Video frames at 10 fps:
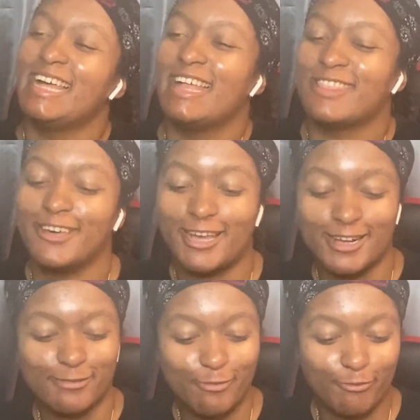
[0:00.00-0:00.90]
But I
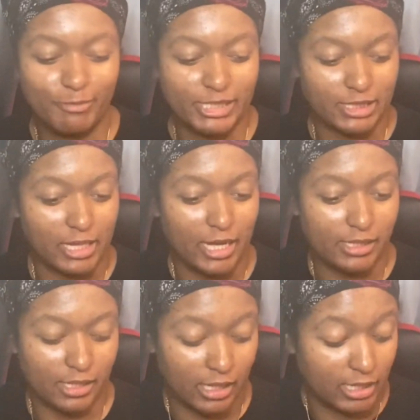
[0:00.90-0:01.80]
mentioned that,
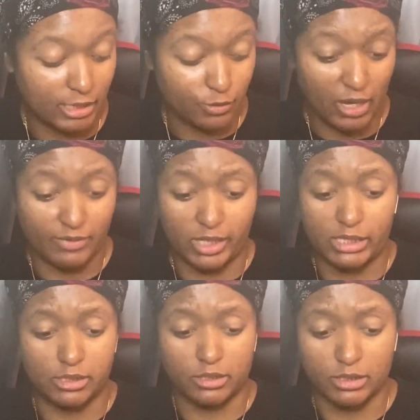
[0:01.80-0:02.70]
and I do have a nice
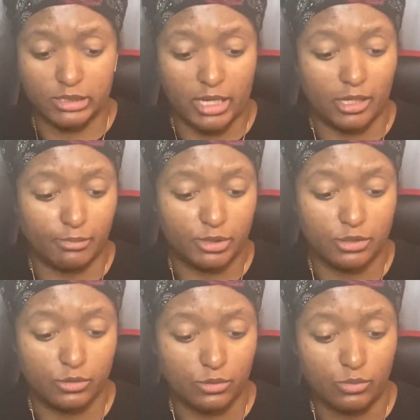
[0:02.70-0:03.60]
little setup
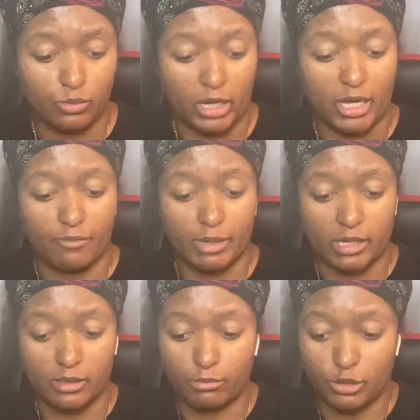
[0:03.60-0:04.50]
too, where I have
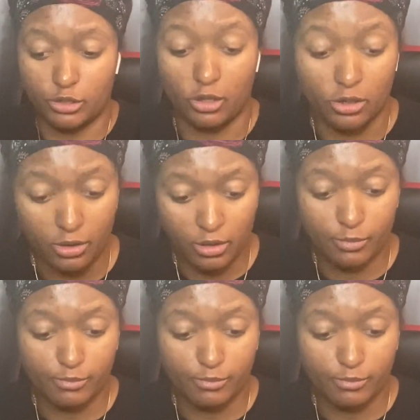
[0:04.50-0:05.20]
my cloth.